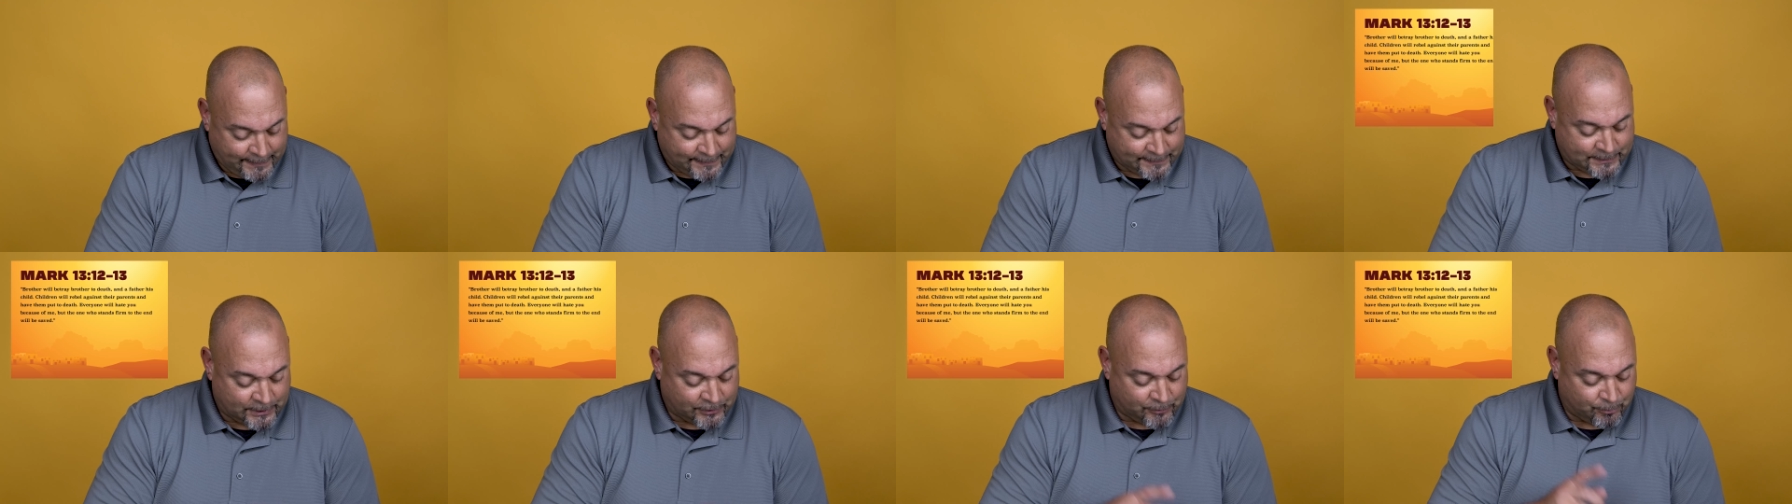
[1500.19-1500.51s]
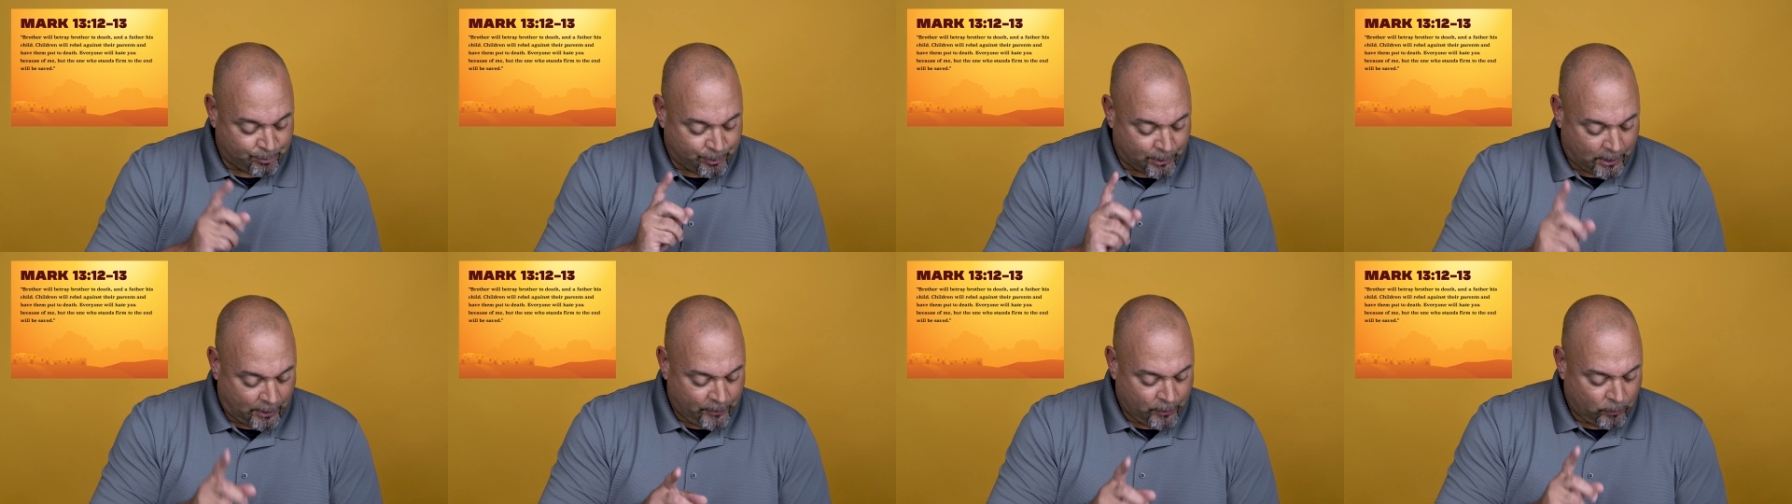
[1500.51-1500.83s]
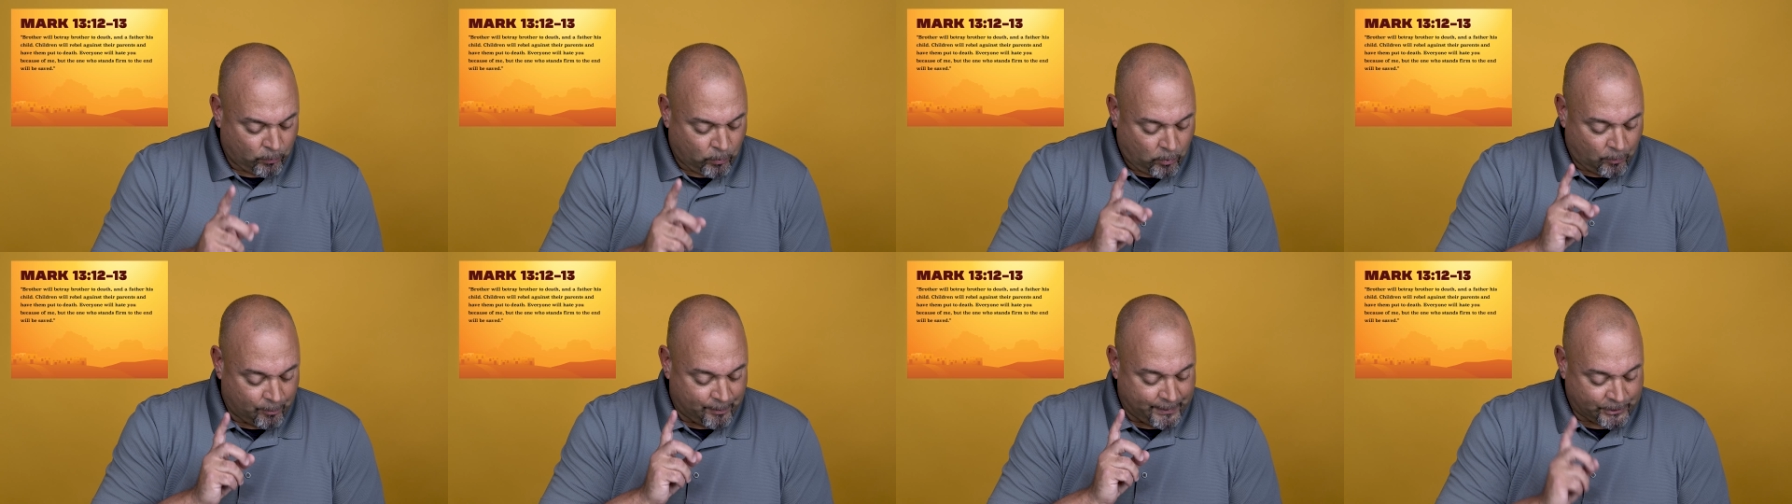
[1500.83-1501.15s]
he says, Brother
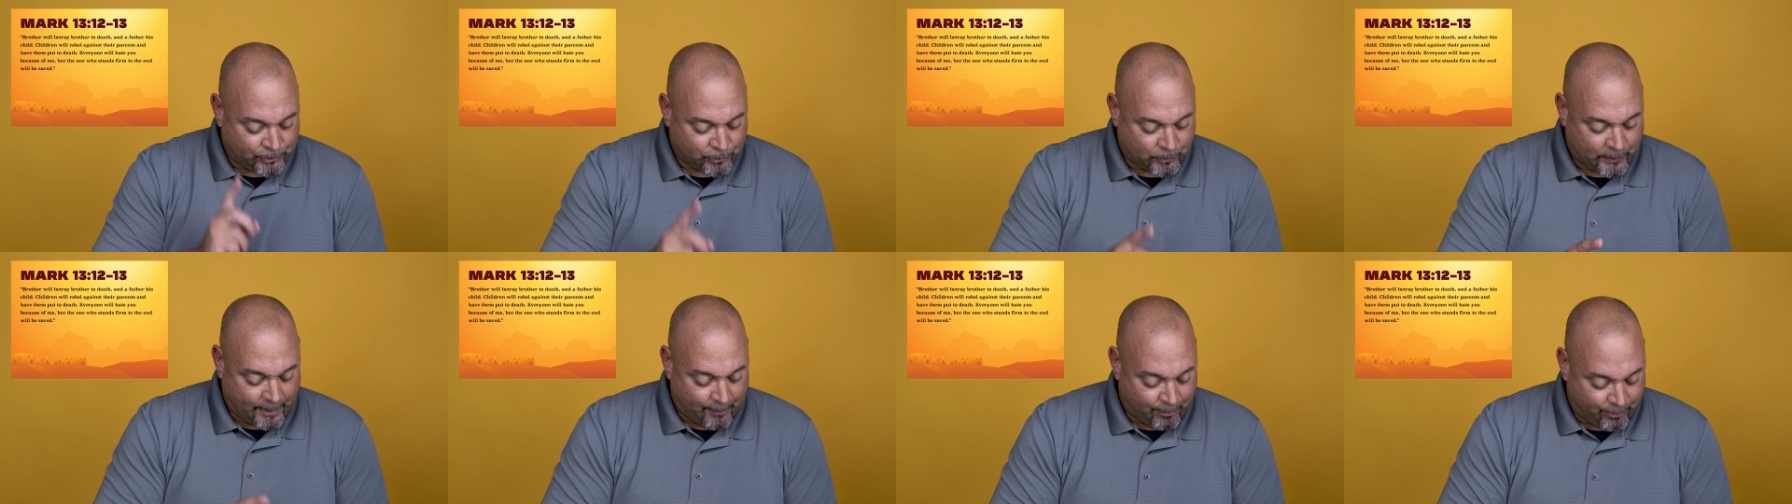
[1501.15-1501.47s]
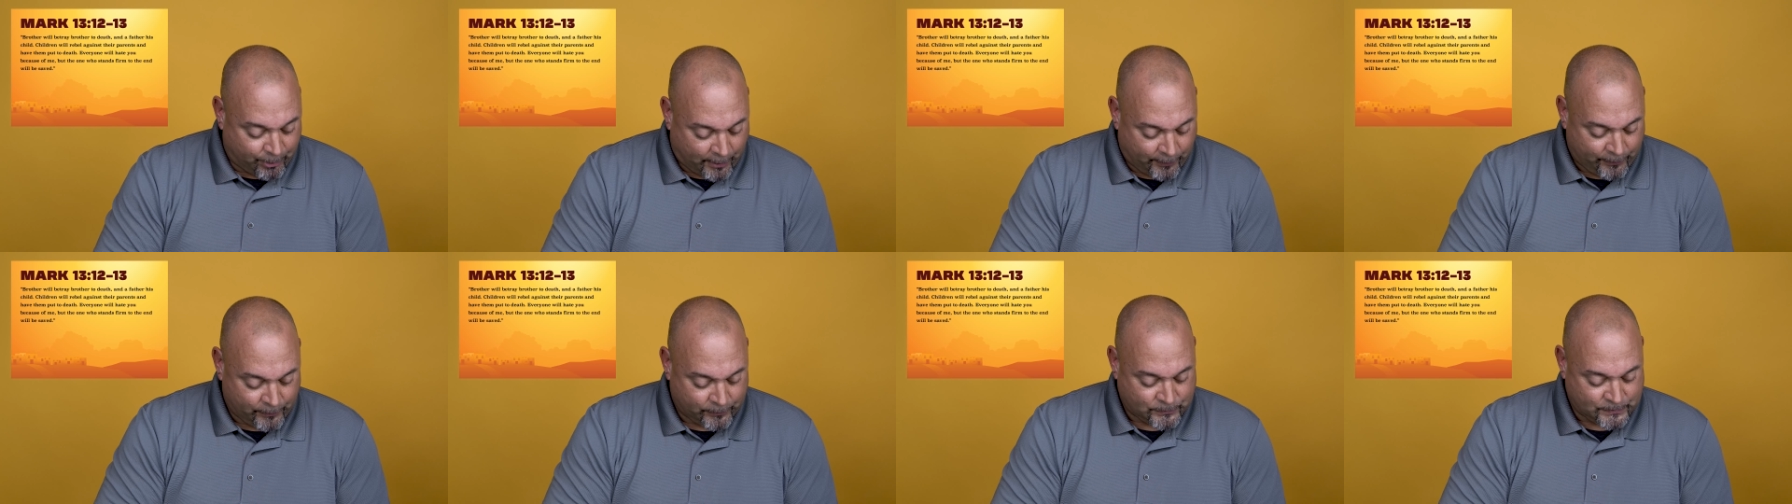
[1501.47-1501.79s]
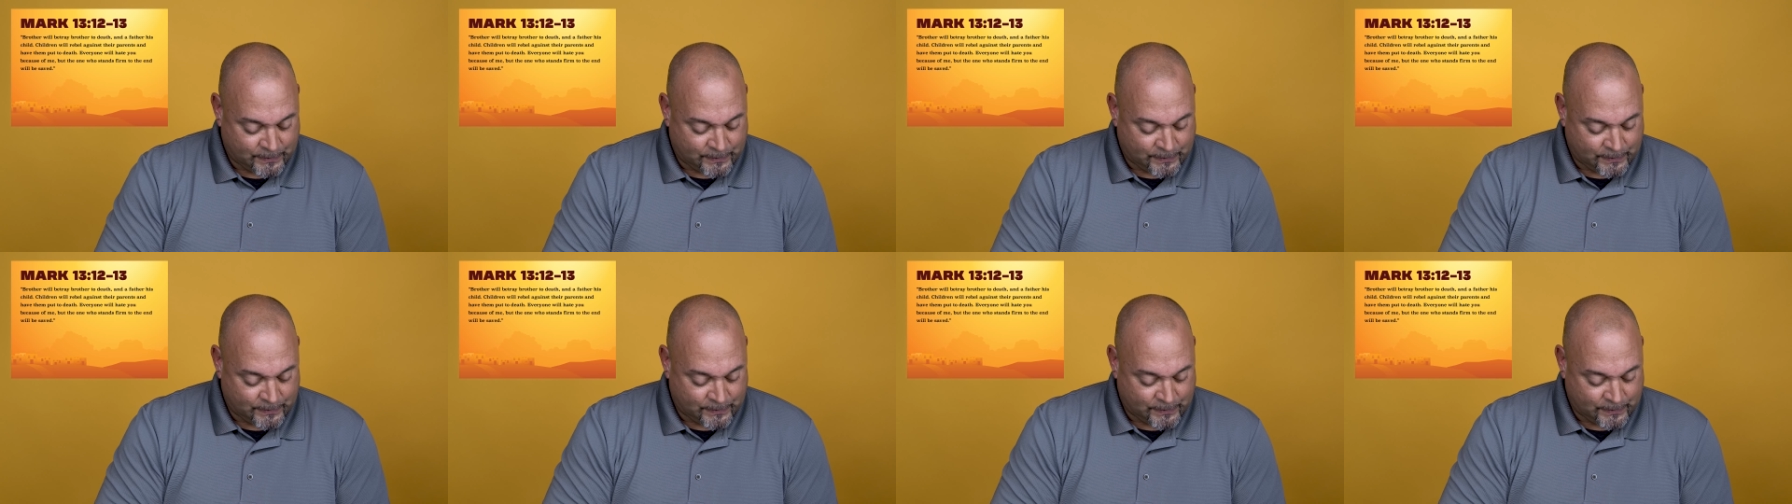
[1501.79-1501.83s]
will betray brother